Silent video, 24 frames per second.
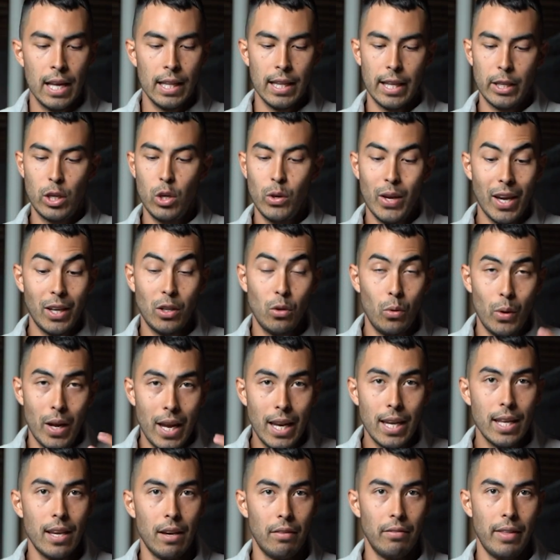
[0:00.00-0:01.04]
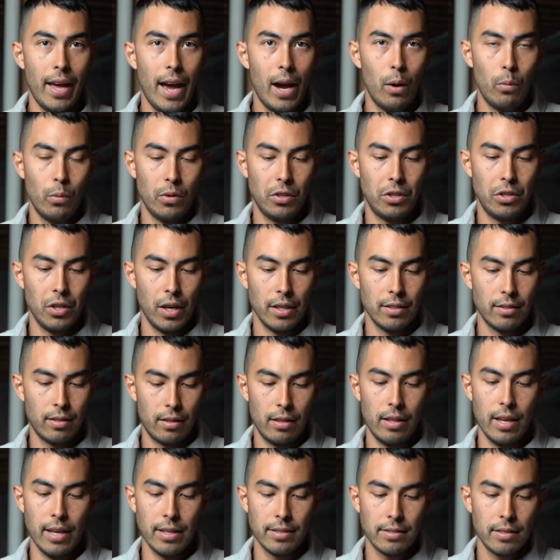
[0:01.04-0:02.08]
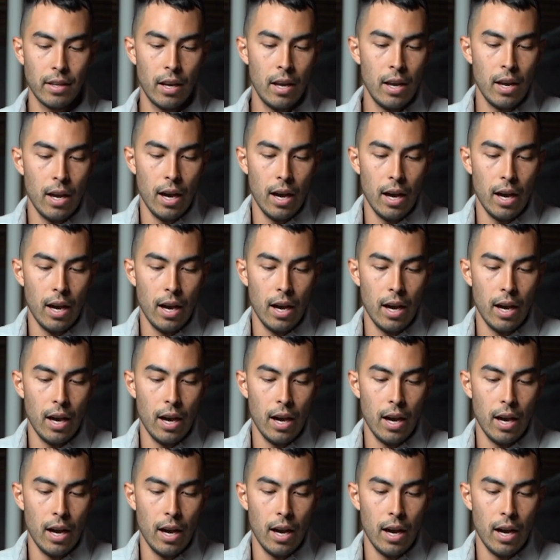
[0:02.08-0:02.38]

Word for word: Like, you can't do any of that with just this.